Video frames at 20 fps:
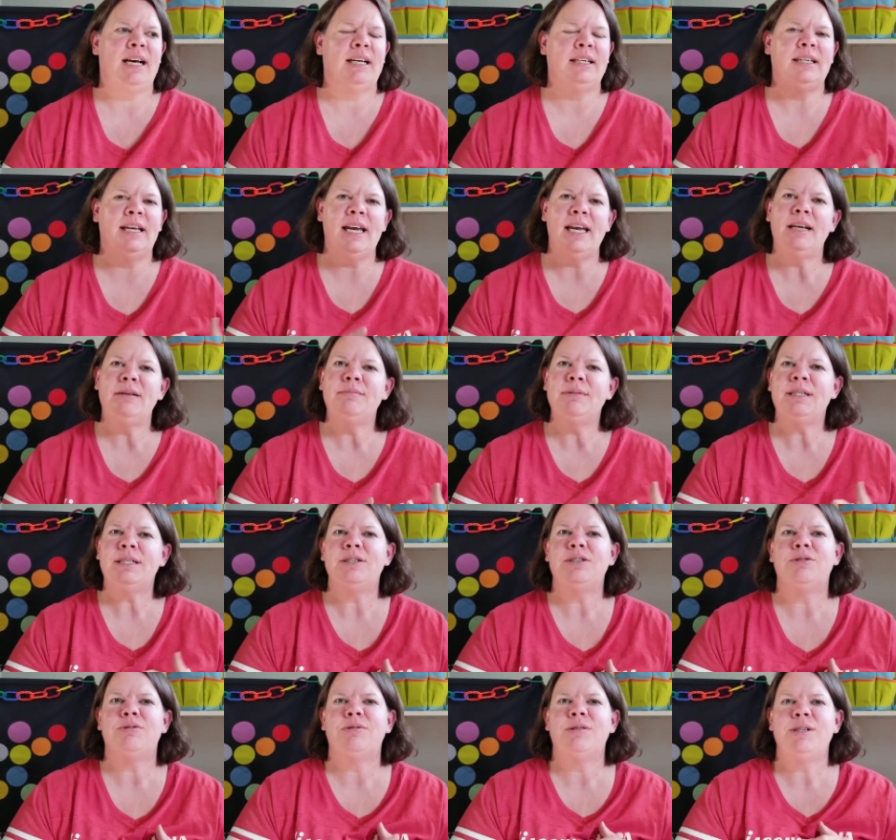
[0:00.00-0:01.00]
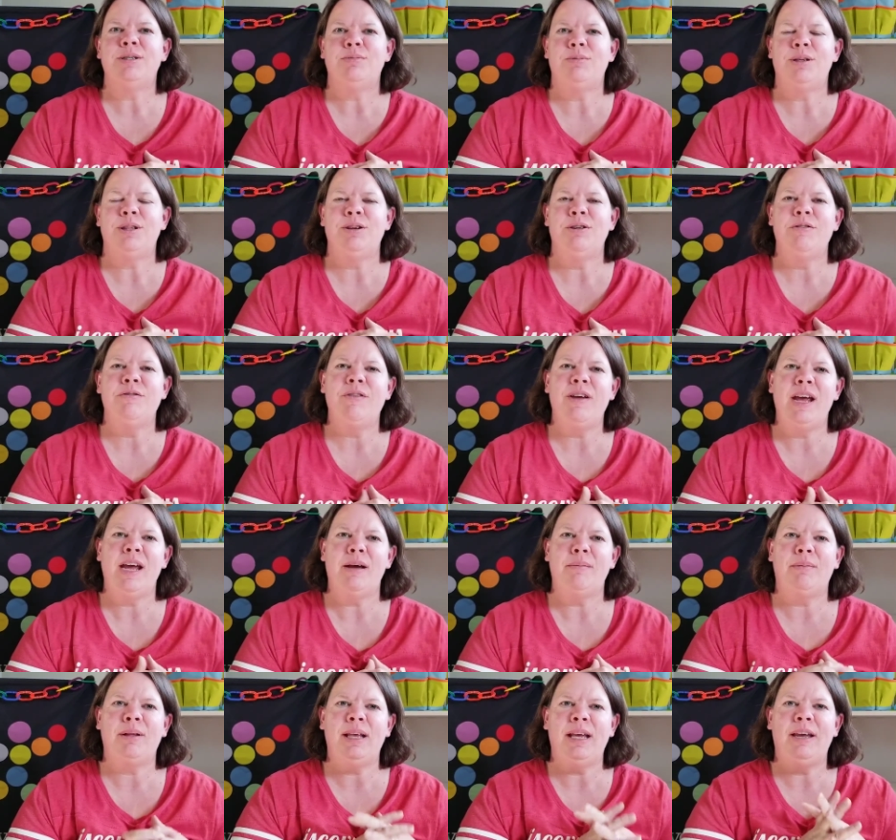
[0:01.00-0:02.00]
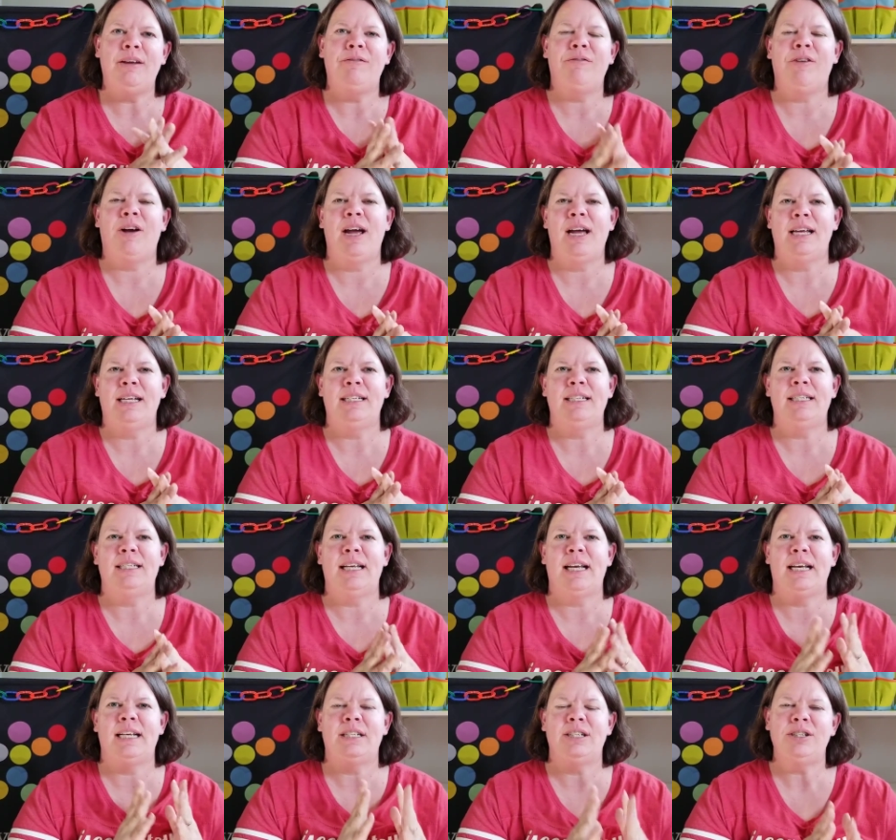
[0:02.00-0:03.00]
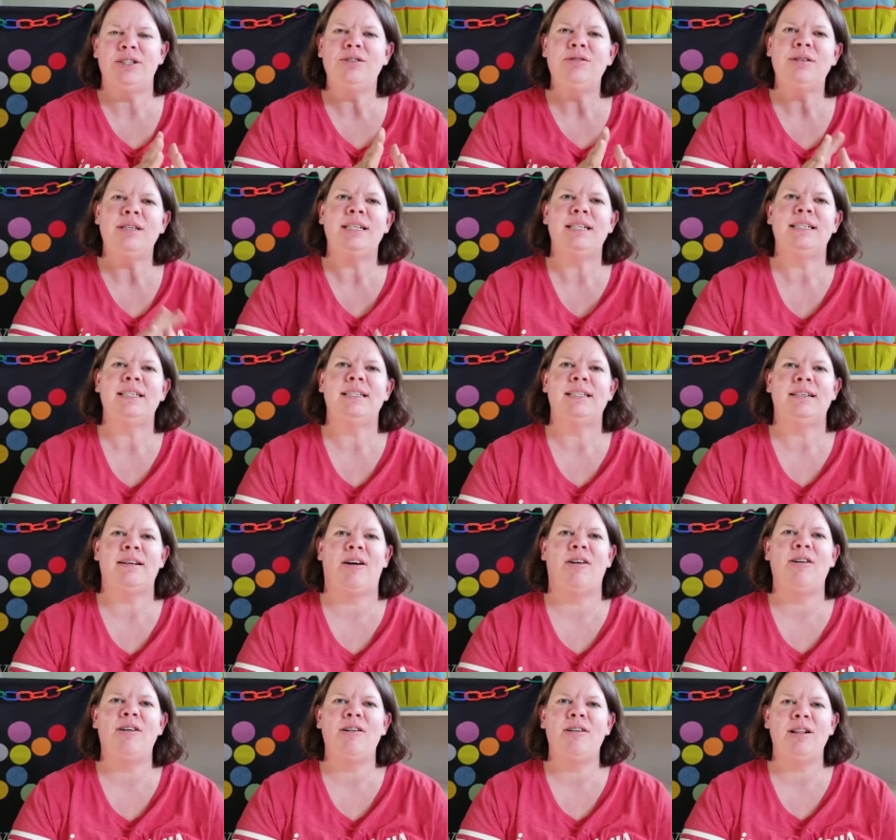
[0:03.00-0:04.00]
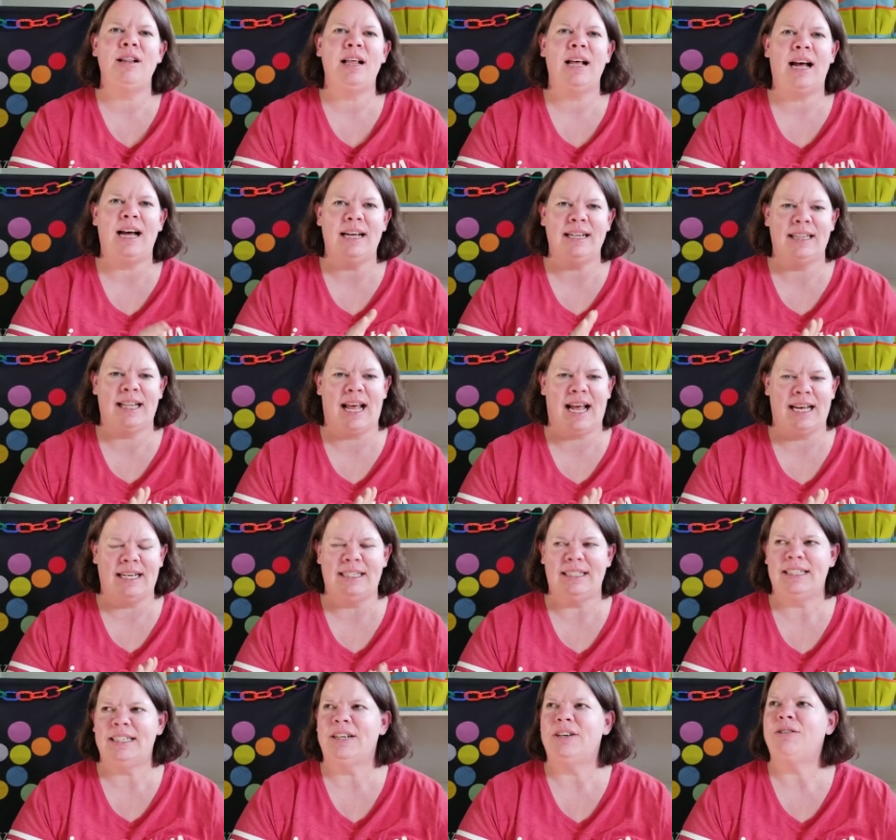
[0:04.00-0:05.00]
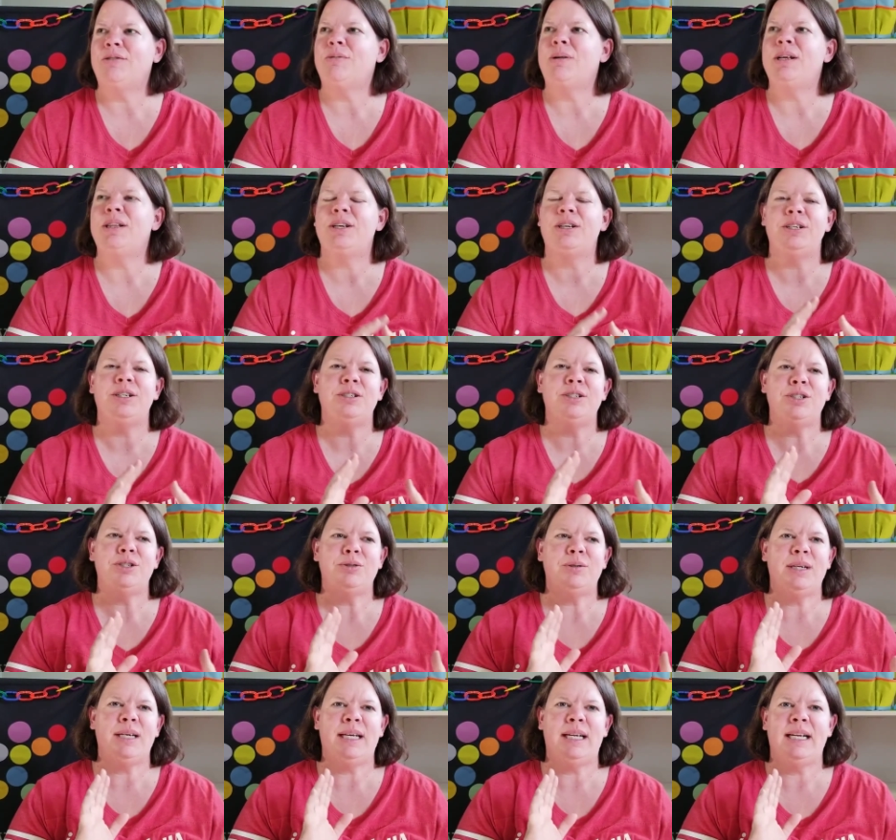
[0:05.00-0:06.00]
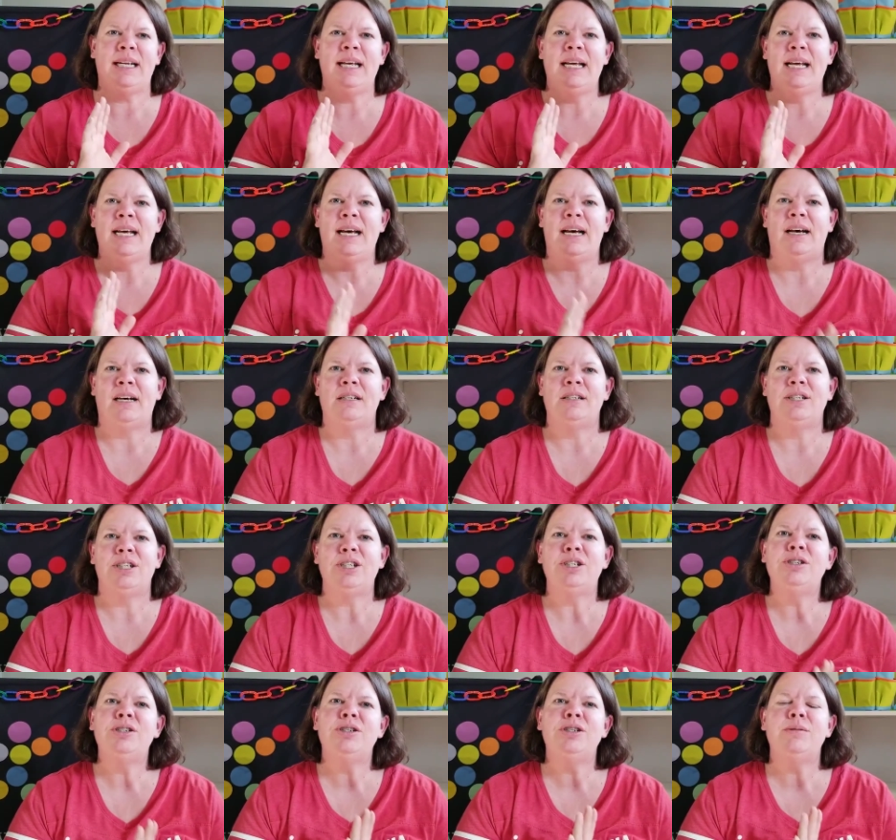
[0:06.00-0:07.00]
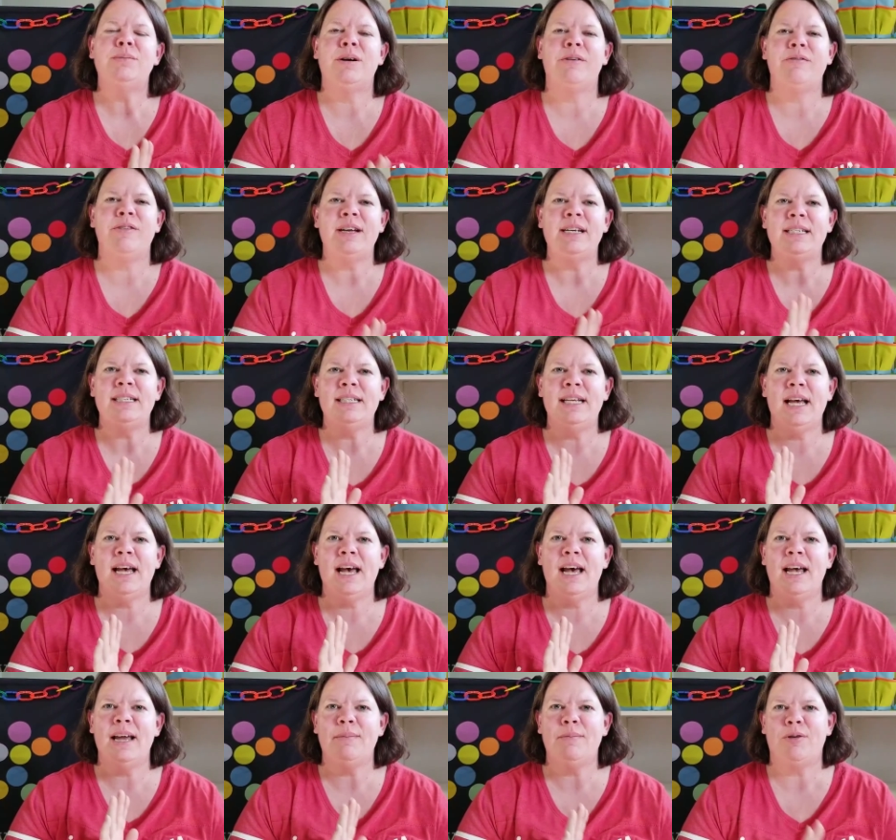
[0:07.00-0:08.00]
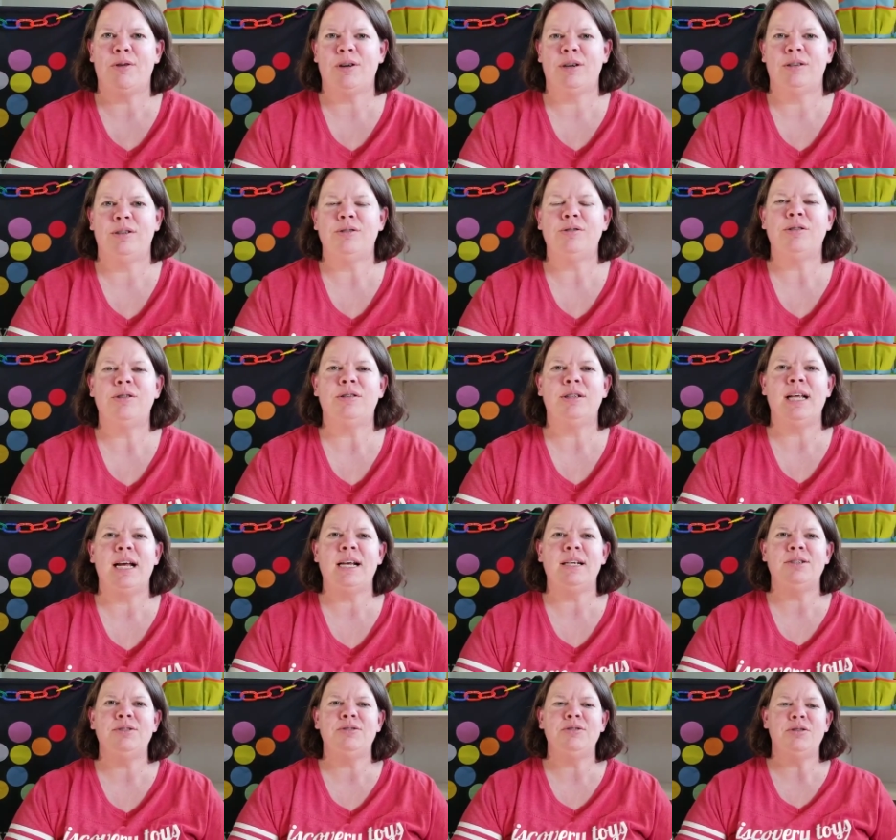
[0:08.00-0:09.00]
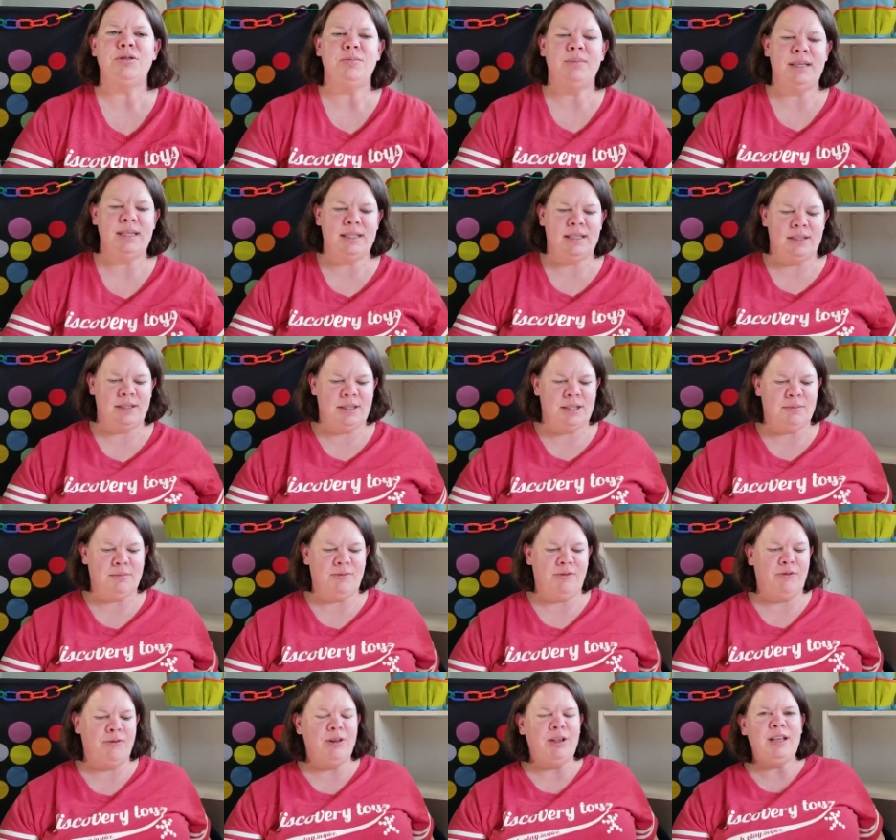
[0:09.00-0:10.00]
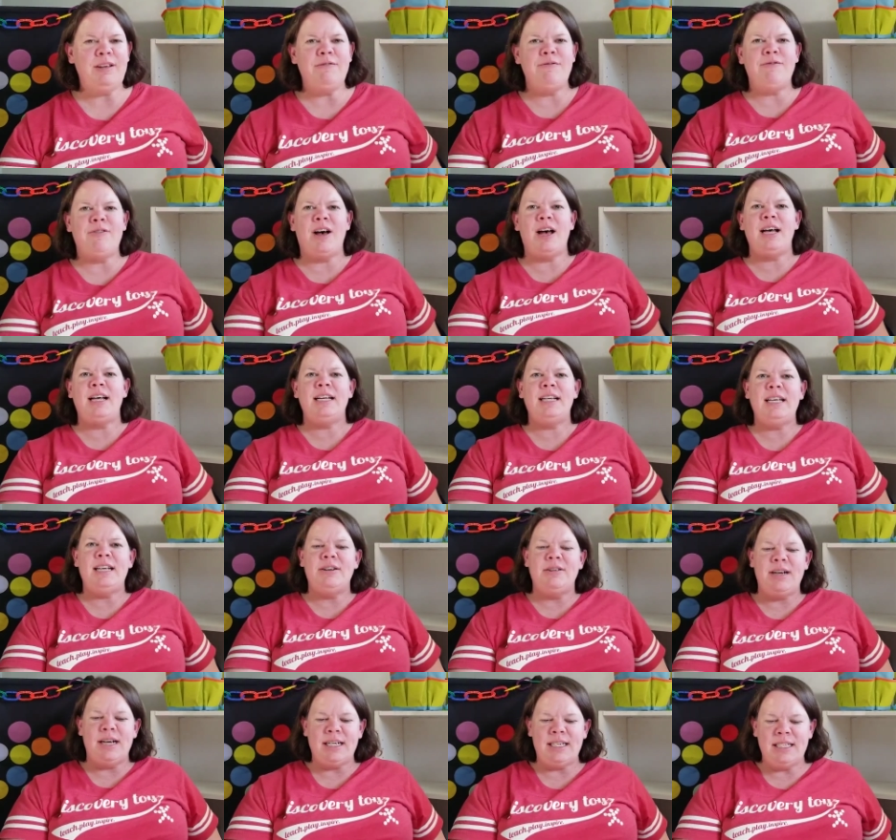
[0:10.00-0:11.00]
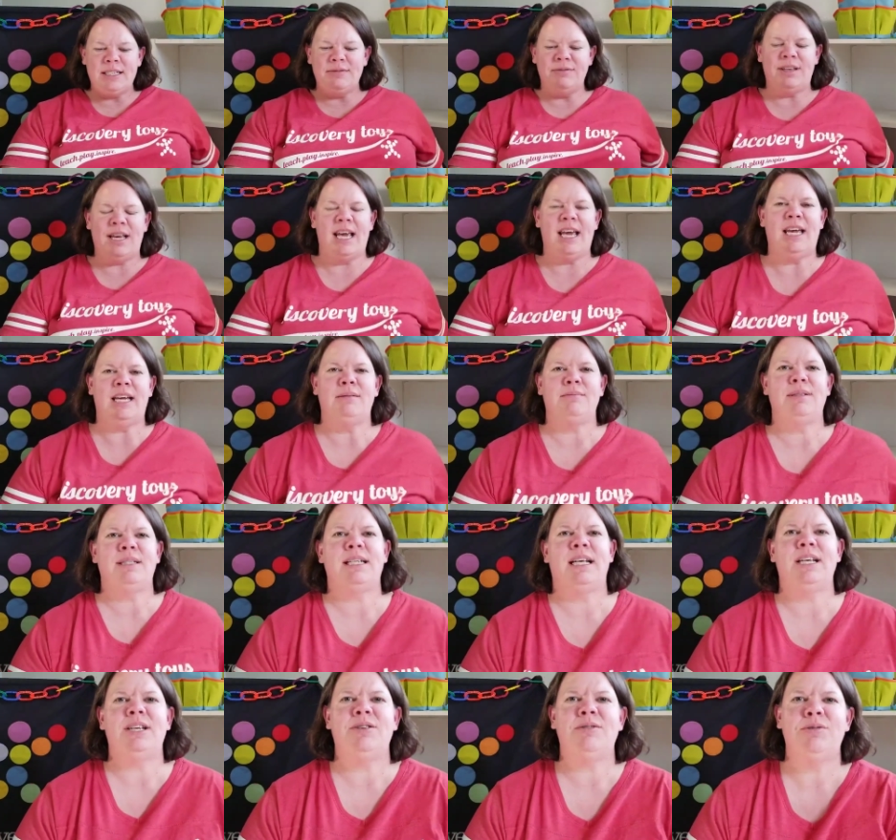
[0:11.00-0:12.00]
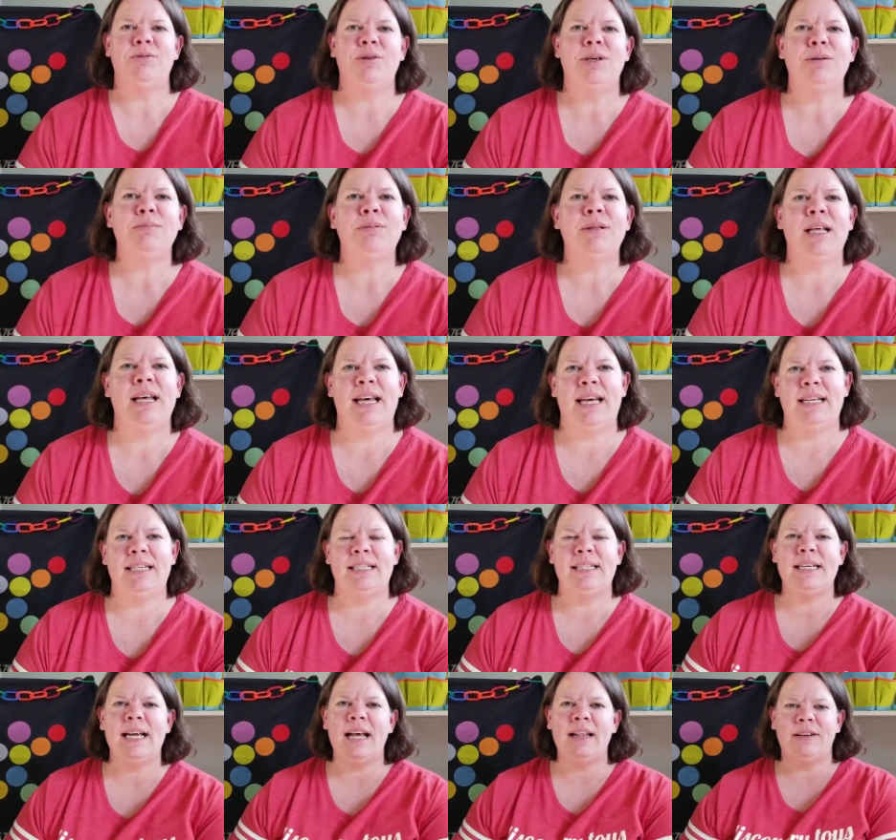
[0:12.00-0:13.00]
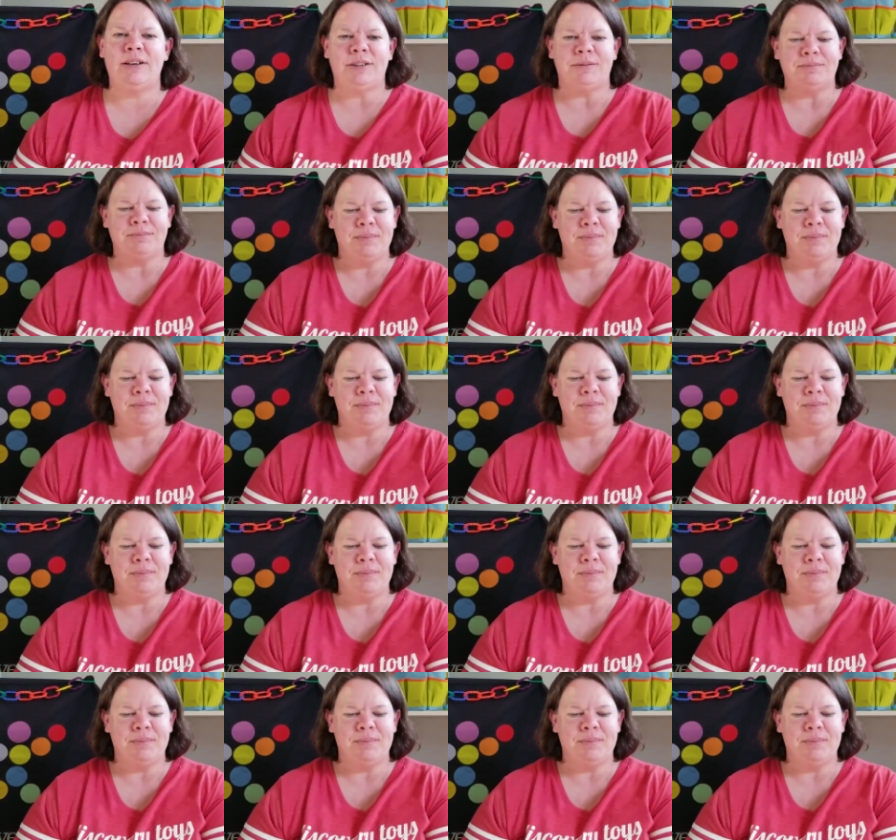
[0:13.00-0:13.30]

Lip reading: games and toys with your family, friends, and students all online. So whether you're doing Zoom or FaceTime or Google Classroom, these are some really fun interactive games that you can play together.